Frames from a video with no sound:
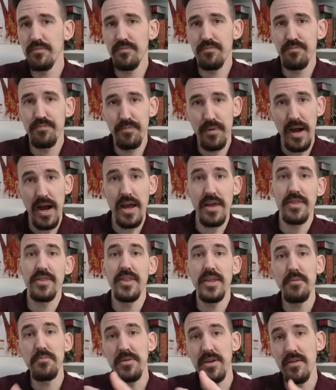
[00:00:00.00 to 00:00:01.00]
by
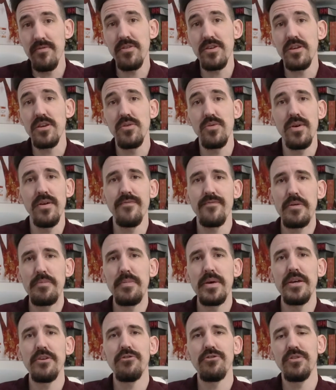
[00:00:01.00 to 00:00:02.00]
them giving you
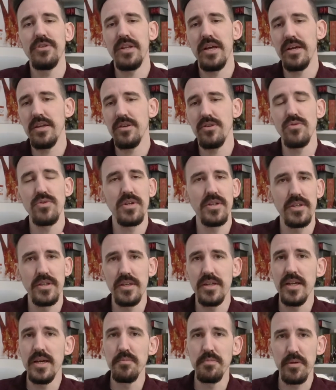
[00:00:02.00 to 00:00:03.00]
information that you can then
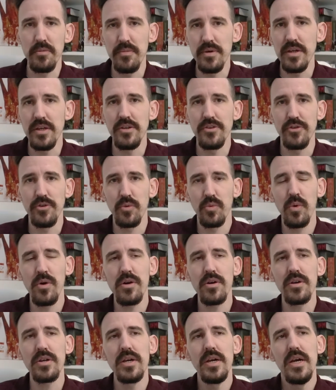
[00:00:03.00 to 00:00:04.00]
implement into your
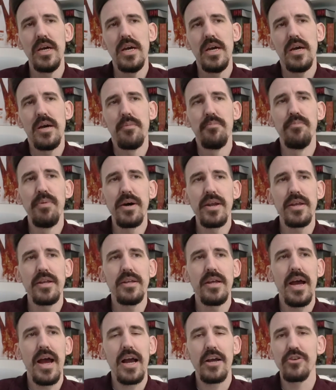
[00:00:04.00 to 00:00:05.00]
work, but it
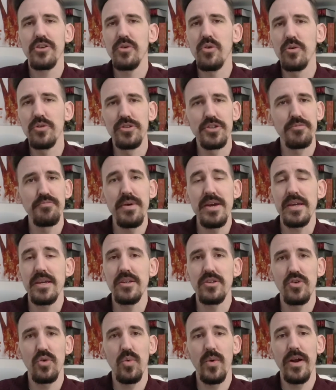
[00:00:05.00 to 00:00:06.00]
actually will just make it
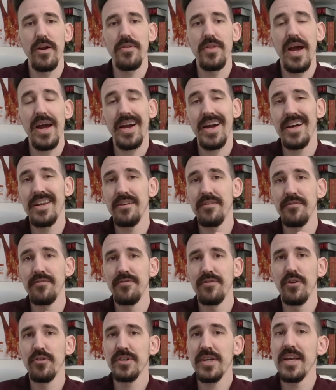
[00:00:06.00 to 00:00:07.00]
to where
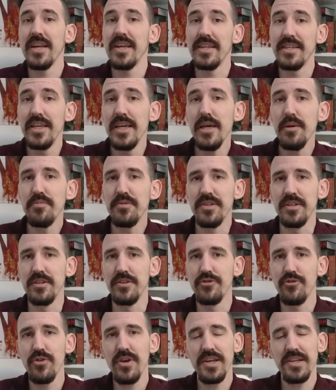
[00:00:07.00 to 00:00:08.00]
those kind of tips and
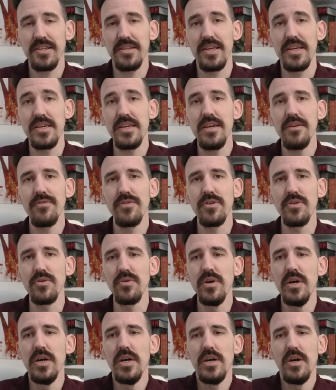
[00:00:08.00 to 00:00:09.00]
tricks that they give you
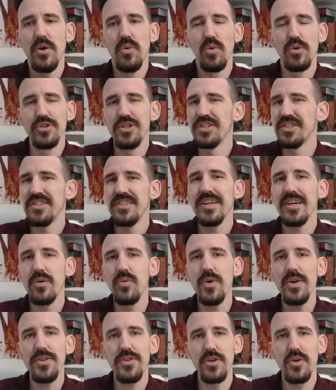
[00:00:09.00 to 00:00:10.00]
will just stick
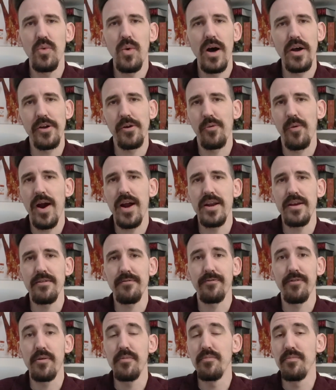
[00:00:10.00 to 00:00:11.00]
with you while you're writing
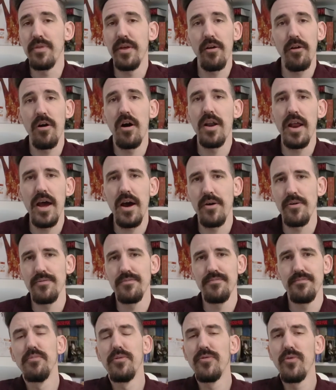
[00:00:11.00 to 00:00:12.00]
from there on out.
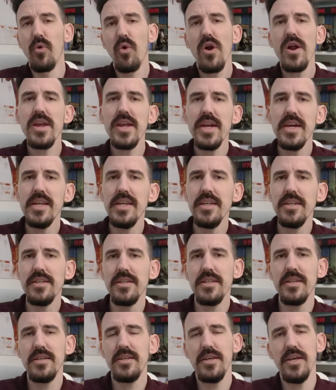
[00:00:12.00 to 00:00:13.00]
Before I get into the
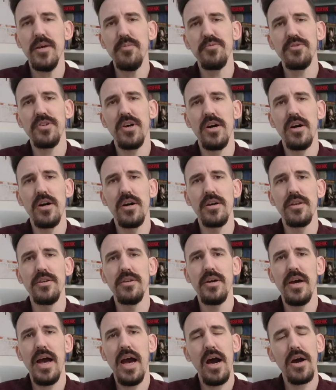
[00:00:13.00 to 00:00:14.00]
tips on
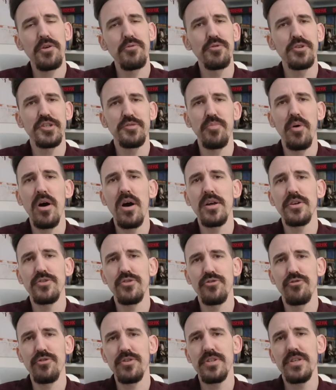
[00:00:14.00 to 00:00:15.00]
how to respond to
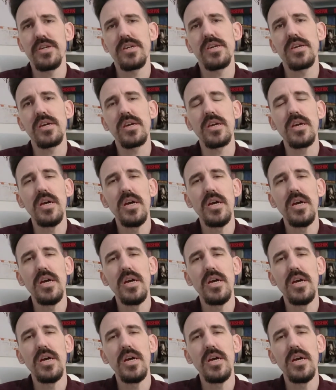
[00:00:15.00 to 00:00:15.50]
critiquing,